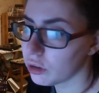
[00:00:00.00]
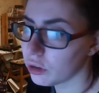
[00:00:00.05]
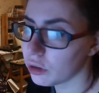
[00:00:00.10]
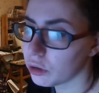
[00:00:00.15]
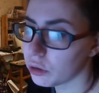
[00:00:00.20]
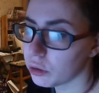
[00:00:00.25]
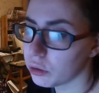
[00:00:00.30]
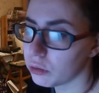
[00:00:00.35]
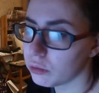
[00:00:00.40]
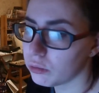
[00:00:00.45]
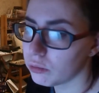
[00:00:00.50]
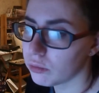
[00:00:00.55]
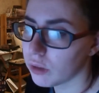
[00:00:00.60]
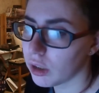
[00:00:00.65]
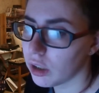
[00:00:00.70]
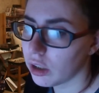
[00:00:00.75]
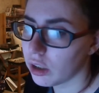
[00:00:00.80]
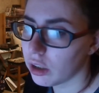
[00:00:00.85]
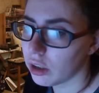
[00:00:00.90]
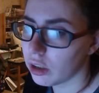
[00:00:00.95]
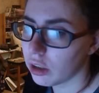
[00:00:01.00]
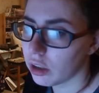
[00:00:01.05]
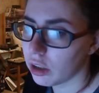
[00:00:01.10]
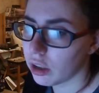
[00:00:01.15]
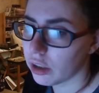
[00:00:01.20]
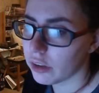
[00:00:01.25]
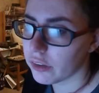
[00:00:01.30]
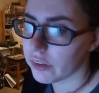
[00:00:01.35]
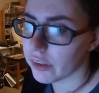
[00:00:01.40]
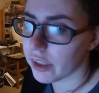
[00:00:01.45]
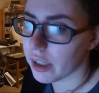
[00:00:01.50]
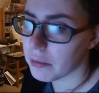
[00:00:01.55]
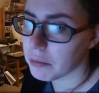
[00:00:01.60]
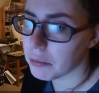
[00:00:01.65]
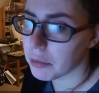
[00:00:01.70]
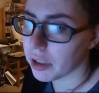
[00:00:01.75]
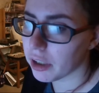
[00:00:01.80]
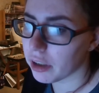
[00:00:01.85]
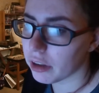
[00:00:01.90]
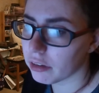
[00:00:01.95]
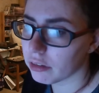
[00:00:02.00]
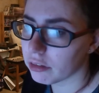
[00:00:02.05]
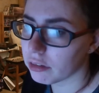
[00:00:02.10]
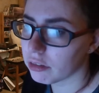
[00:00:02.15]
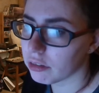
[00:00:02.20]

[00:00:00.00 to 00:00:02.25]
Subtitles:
Cool. Scampi.